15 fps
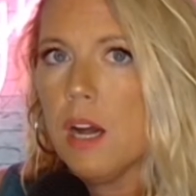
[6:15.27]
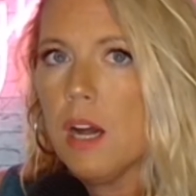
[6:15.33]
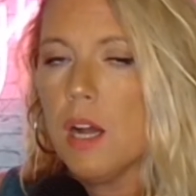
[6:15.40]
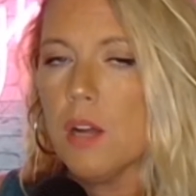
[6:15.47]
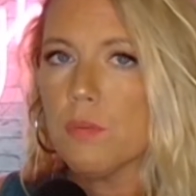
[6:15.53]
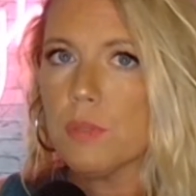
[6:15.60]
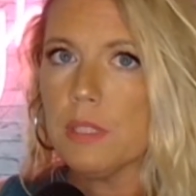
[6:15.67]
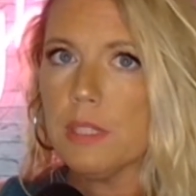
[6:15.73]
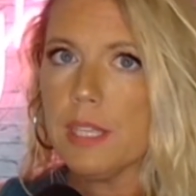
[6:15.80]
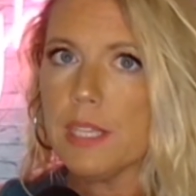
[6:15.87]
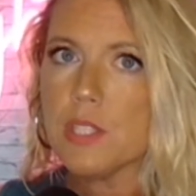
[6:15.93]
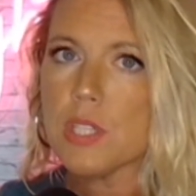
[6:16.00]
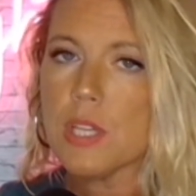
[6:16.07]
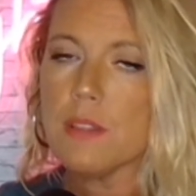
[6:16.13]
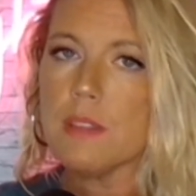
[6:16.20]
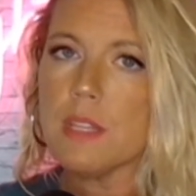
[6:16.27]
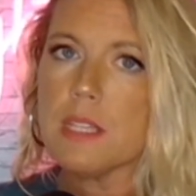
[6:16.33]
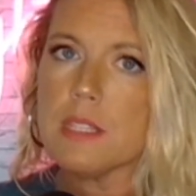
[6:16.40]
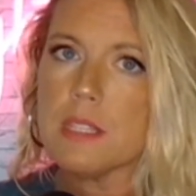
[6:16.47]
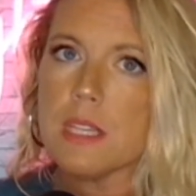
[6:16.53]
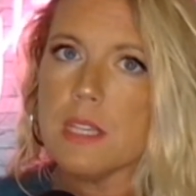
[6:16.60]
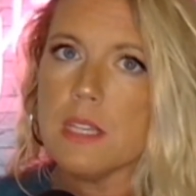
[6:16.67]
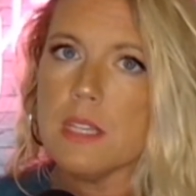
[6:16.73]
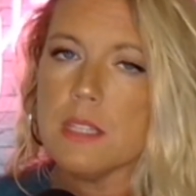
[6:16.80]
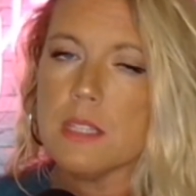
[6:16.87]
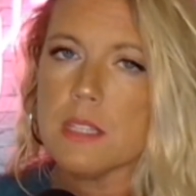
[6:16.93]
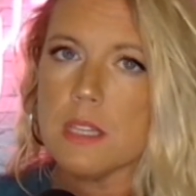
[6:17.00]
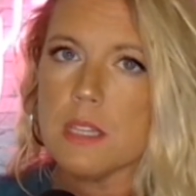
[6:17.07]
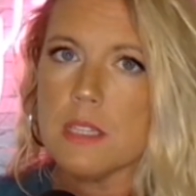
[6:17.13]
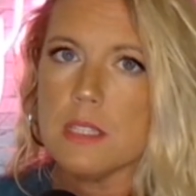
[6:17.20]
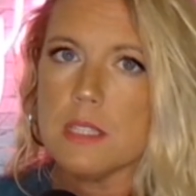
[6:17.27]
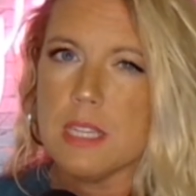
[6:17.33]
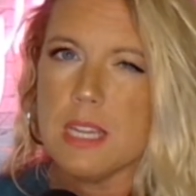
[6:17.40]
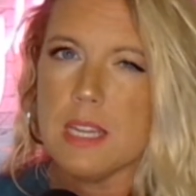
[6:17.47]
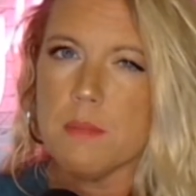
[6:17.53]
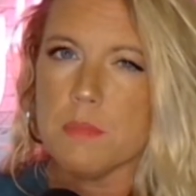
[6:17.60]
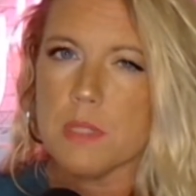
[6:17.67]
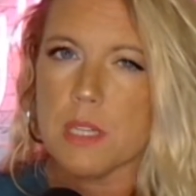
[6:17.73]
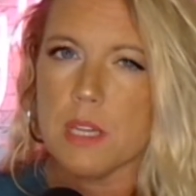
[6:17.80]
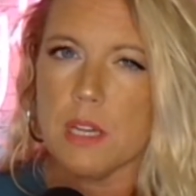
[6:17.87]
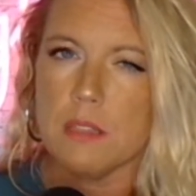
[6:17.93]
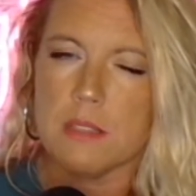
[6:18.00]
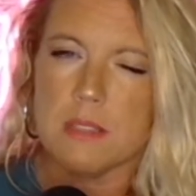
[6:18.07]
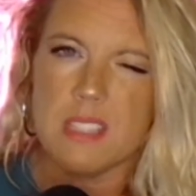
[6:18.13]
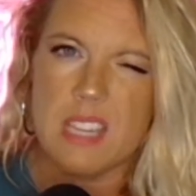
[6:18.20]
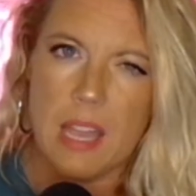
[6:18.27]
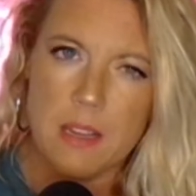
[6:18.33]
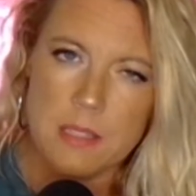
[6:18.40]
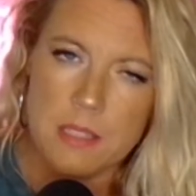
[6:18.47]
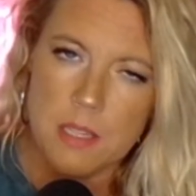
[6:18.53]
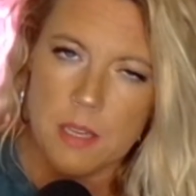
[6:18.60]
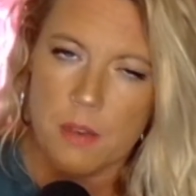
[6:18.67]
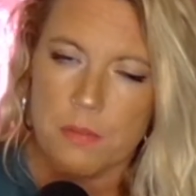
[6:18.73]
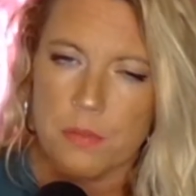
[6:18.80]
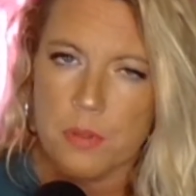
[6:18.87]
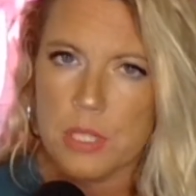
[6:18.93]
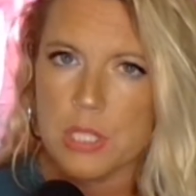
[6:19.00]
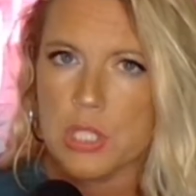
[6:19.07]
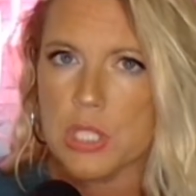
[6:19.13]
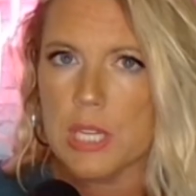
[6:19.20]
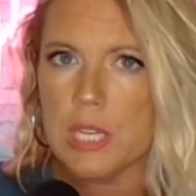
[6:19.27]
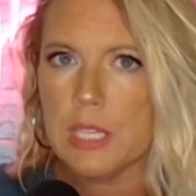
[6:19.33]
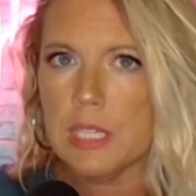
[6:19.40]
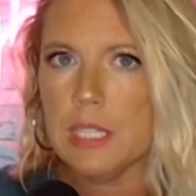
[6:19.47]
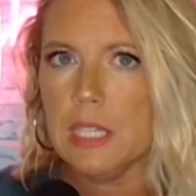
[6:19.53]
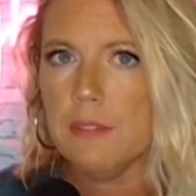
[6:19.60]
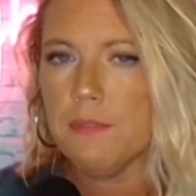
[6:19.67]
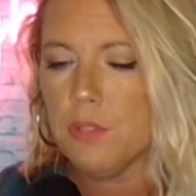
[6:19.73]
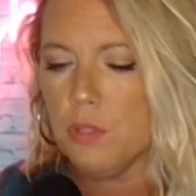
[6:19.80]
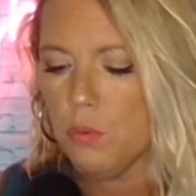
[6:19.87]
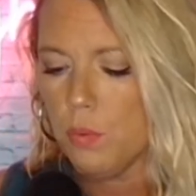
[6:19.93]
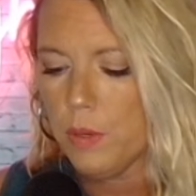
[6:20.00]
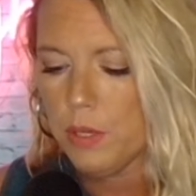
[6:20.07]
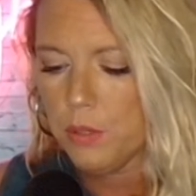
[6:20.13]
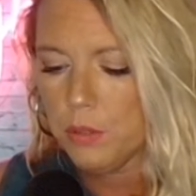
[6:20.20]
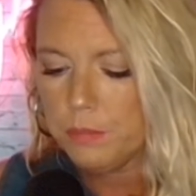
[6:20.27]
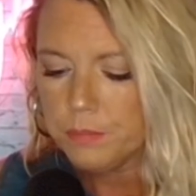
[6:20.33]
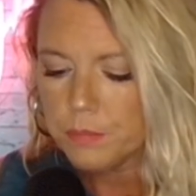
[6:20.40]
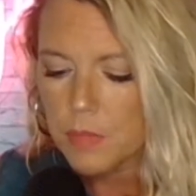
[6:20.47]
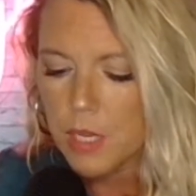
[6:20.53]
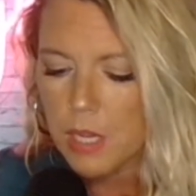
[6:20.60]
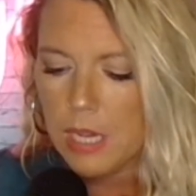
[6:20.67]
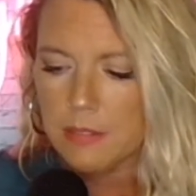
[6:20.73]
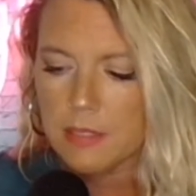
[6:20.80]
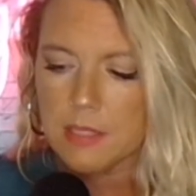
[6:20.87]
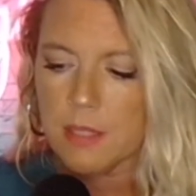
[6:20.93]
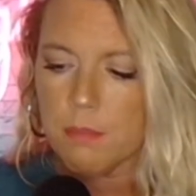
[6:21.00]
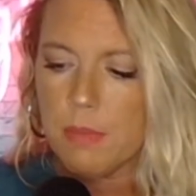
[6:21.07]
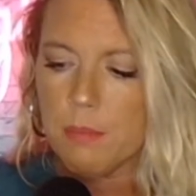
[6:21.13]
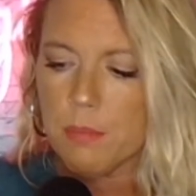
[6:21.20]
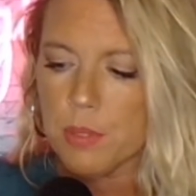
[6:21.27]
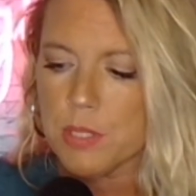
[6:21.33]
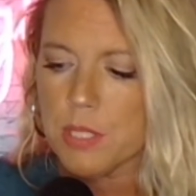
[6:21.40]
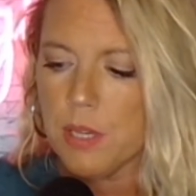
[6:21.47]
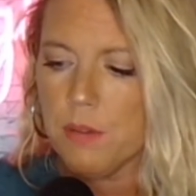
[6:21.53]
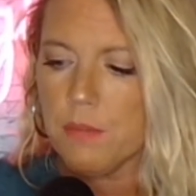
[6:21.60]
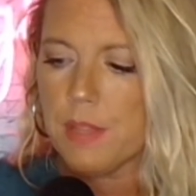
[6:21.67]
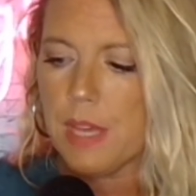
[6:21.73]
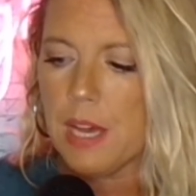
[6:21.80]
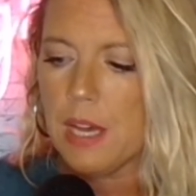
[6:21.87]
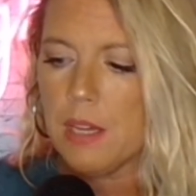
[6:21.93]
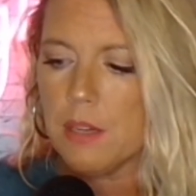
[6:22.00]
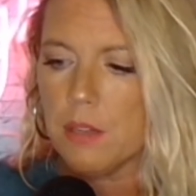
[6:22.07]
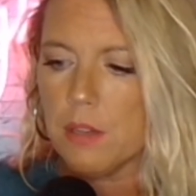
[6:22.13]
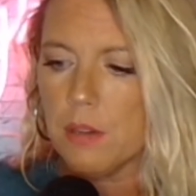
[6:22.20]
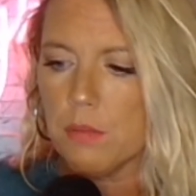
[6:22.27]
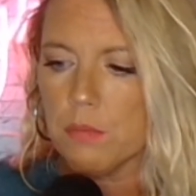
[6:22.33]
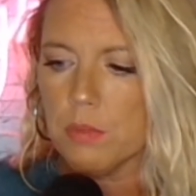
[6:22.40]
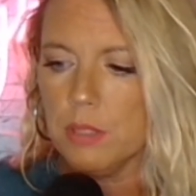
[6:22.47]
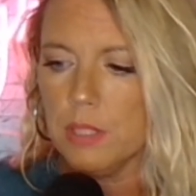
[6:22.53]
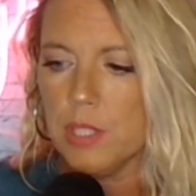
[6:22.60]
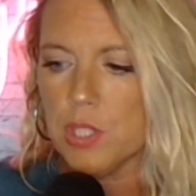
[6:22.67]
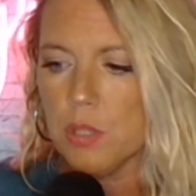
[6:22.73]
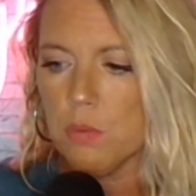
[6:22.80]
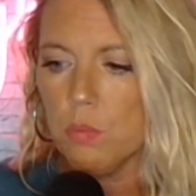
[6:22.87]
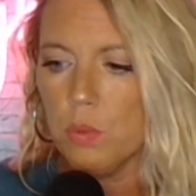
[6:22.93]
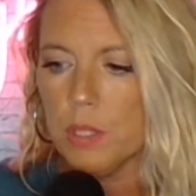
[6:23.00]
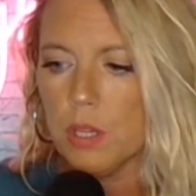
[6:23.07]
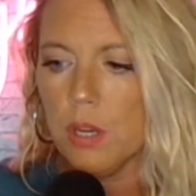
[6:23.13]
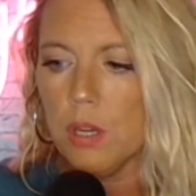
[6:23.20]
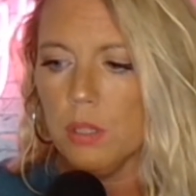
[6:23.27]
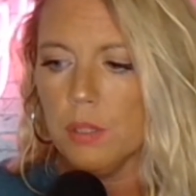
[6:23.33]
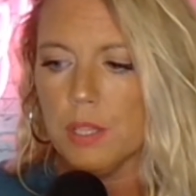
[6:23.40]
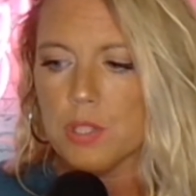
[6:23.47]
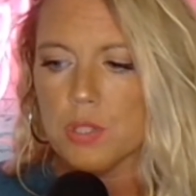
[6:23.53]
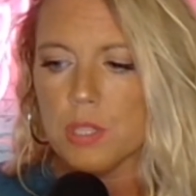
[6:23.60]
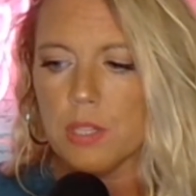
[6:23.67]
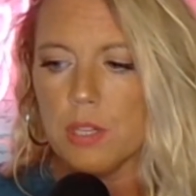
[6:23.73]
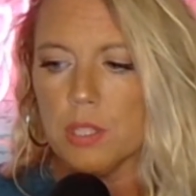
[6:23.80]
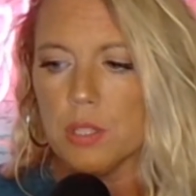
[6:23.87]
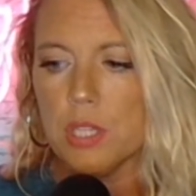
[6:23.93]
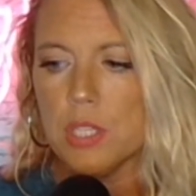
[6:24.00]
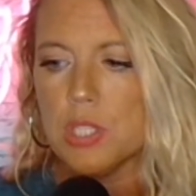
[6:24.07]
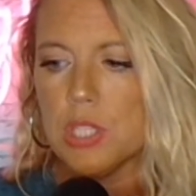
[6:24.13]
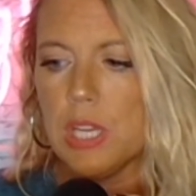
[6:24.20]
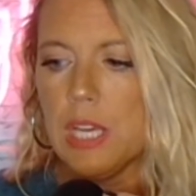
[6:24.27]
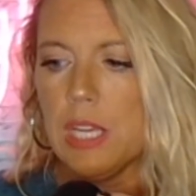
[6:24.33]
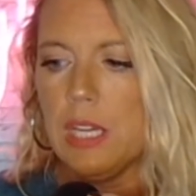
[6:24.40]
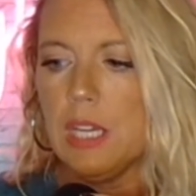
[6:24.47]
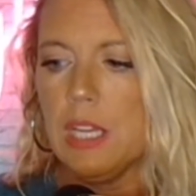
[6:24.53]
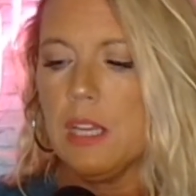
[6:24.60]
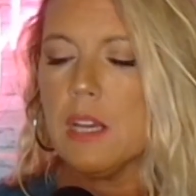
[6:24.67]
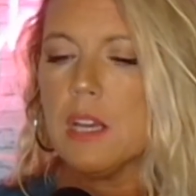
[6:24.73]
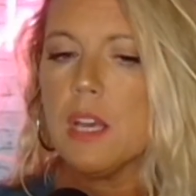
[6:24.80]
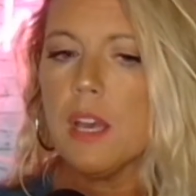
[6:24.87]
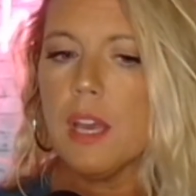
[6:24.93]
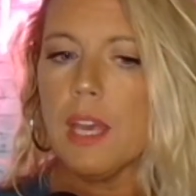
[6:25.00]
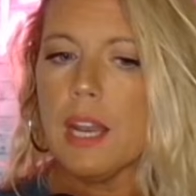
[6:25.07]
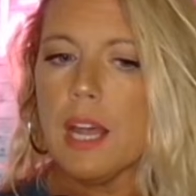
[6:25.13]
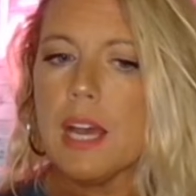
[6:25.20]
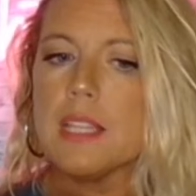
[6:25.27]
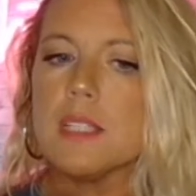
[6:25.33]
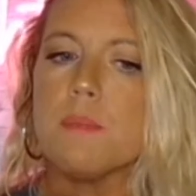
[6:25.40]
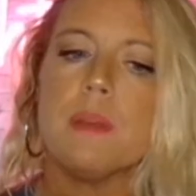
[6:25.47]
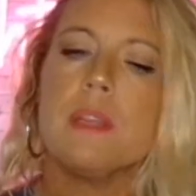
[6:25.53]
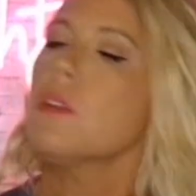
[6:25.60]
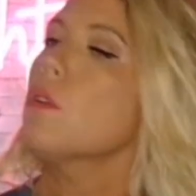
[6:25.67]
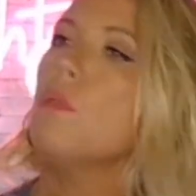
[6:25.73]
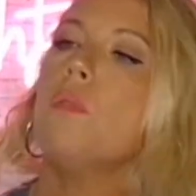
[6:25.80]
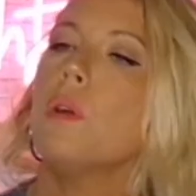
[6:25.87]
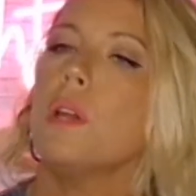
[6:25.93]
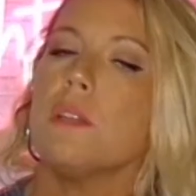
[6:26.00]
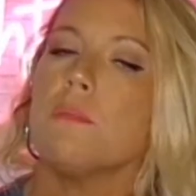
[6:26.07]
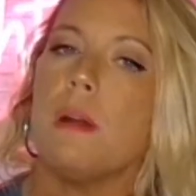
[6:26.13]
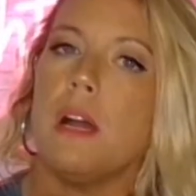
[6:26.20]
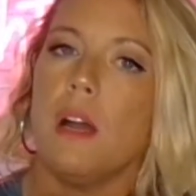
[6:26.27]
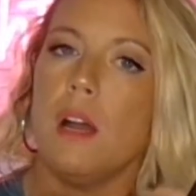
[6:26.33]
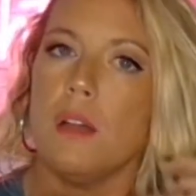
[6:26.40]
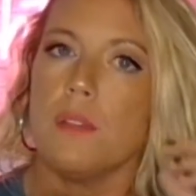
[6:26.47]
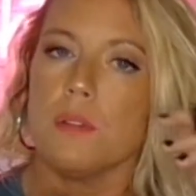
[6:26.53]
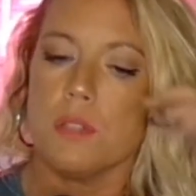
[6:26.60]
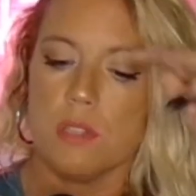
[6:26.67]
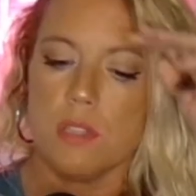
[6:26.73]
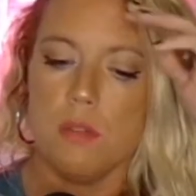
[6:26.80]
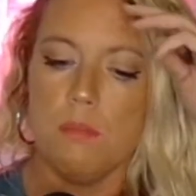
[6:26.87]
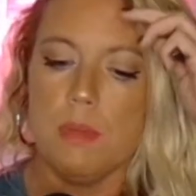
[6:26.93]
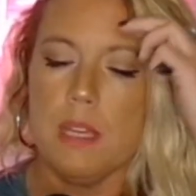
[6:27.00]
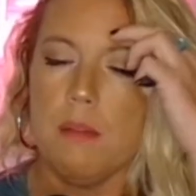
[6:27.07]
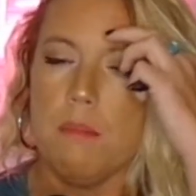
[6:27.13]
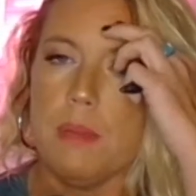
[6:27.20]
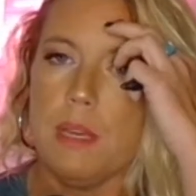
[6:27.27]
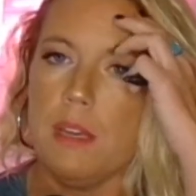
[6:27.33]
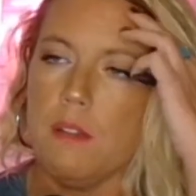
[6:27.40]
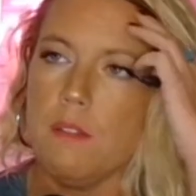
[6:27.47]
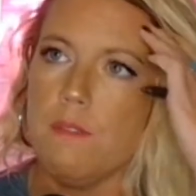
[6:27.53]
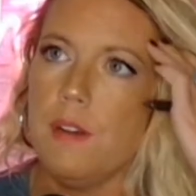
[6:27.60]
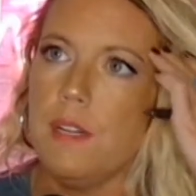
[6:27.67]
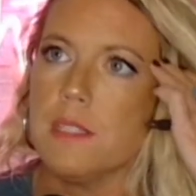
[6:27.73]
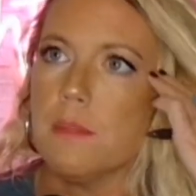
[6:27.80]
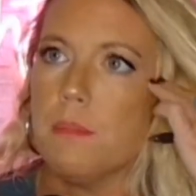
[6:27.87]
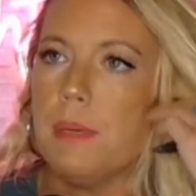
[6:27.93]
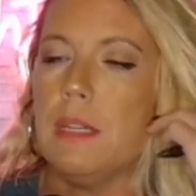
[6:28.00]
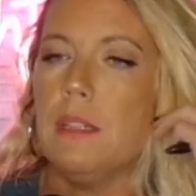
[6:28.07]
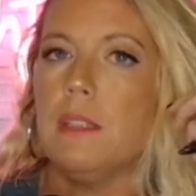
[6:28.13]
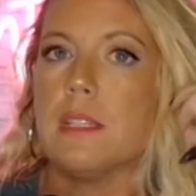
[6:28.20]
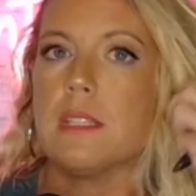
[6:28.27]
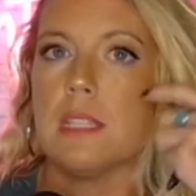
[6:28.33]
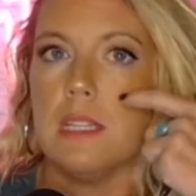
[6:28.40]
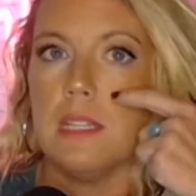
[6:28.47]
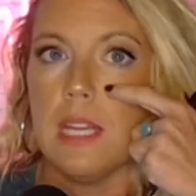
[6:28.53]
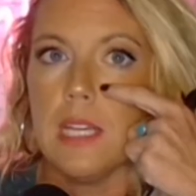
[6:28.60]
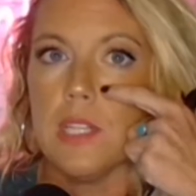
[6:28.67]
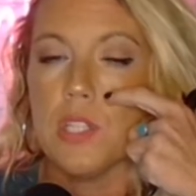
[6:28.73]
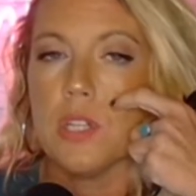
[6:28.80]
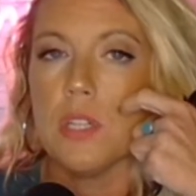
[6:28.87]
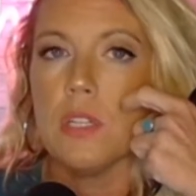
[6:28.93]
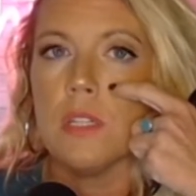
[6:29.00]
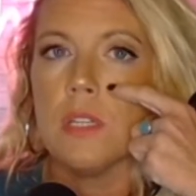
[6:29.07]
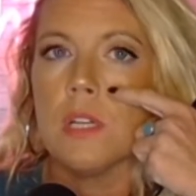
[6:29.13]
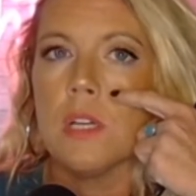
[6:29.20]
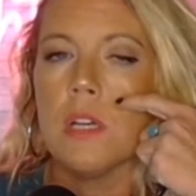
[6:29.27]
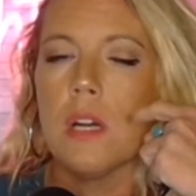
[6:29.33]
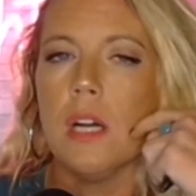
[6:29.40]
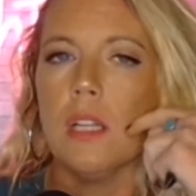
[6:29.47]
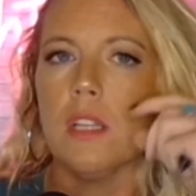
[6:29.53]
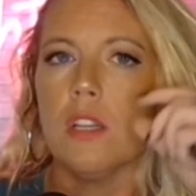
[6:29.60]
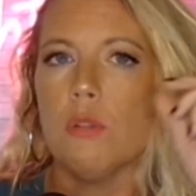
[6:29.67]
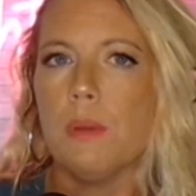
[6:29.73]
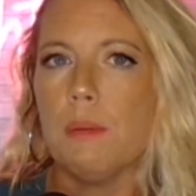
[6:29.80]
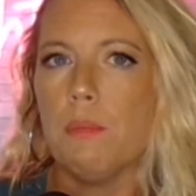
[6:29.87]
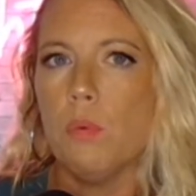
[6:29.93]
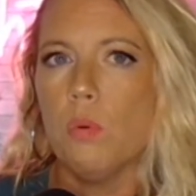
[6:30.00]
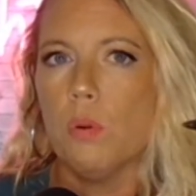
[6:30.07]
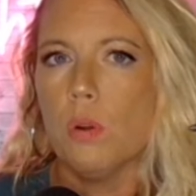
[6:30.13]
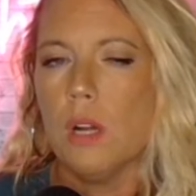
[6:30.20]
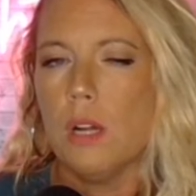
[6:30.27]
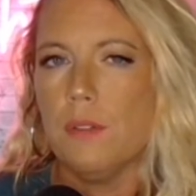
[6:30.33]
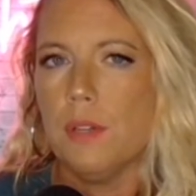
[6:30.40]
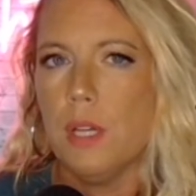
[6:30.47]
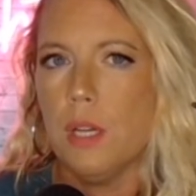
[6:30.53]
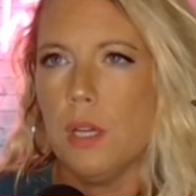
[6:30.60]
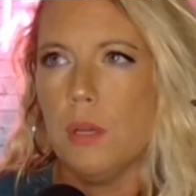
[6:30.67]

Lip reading: religion. This is deemed a sect of Christianity, if you will. I think the members of that religion would call it straight on Christianity. It has been coined by others to be a bit fundamentalist in nature, a little bit more of a